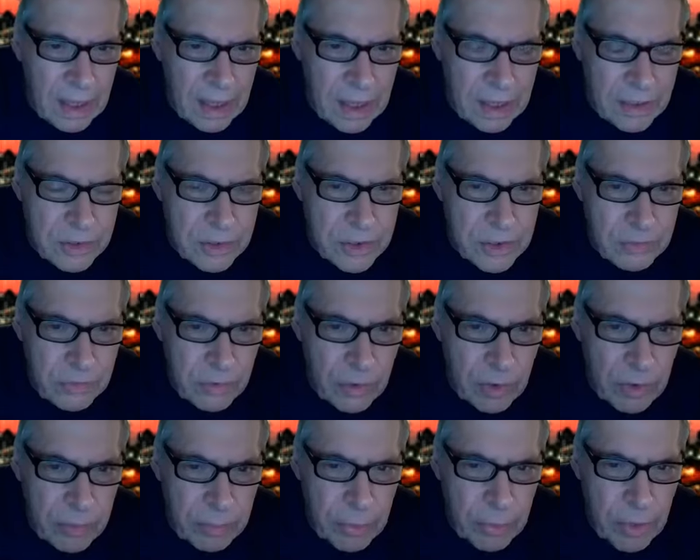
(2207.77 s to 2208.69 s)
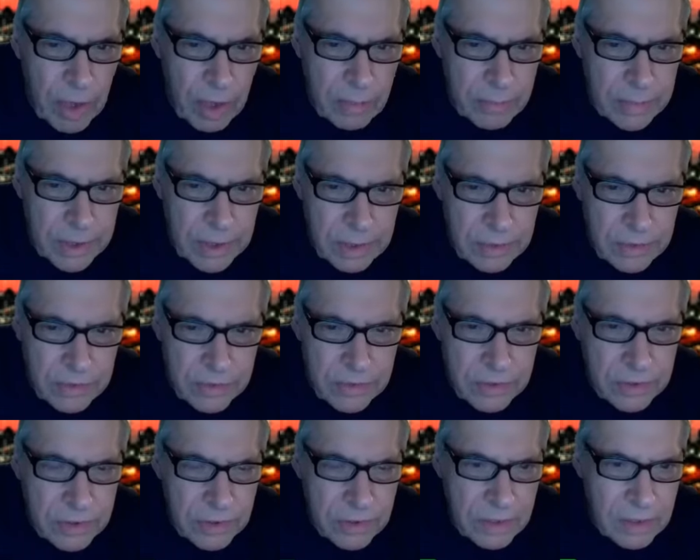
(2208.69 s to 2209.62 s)
and she's very
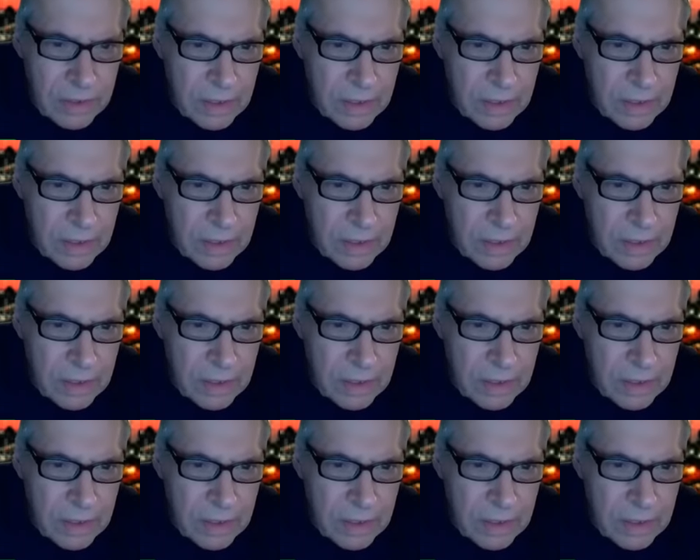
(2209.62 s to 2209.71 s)
prominent